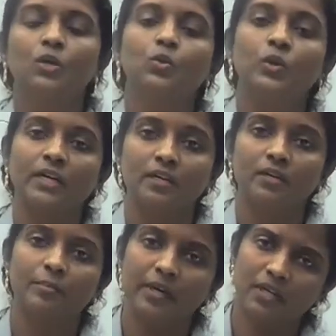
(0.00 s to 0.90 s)
to, con,
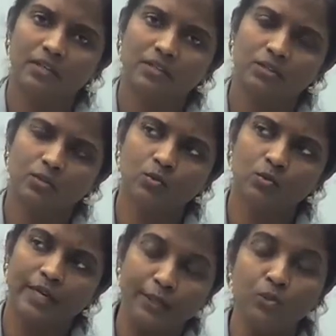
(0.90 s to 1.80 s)
per, uh, to
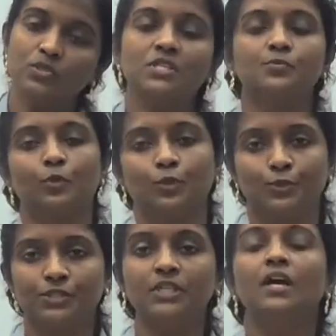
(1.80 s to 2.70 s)
reduce this
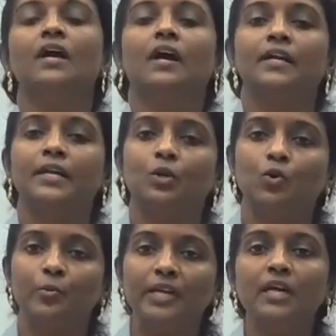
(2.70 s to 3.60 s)
pollution and it
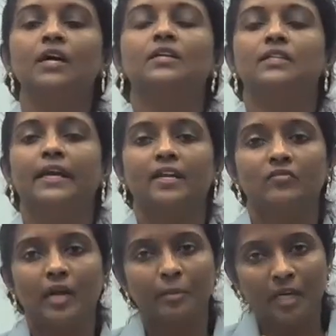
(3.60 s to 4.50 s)
could be the
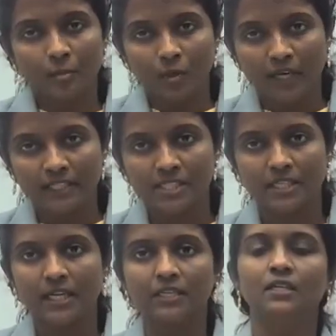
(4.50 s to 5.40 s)
Environmental Protection
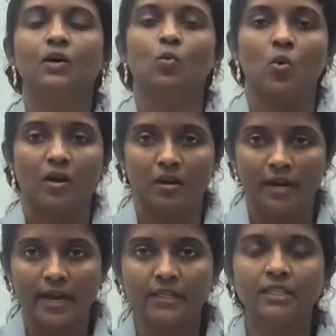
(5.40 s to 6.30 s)
Act, Water
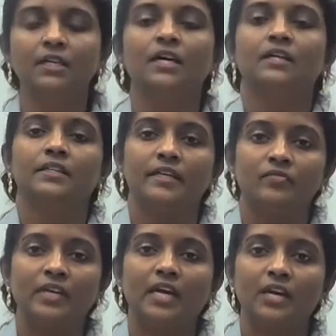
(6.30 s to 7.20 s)
Act, then
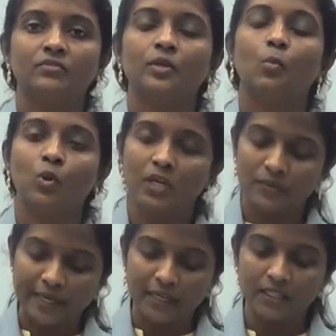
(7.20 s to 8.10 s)
we have the Motor
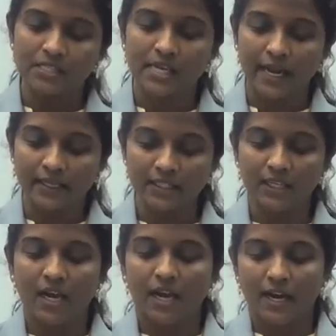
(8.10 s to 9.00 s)
Vehicles Act
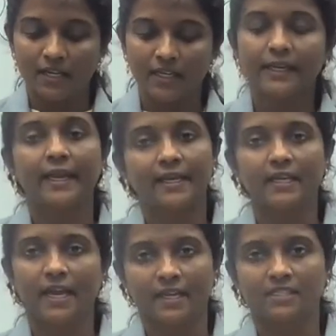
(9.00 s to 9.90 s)
and Air
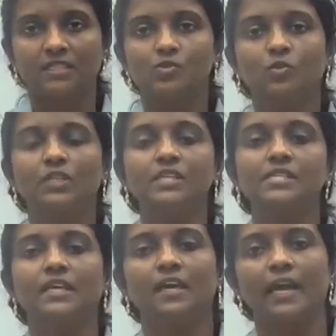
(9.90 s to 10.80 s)
Act. So these
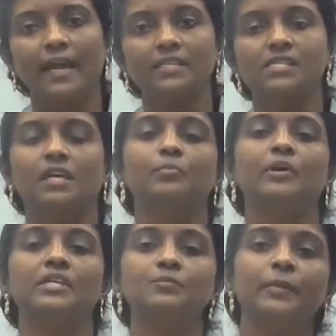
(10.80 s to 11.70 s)
acts are
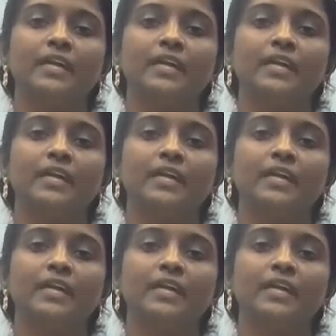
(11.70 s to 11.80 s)
passed by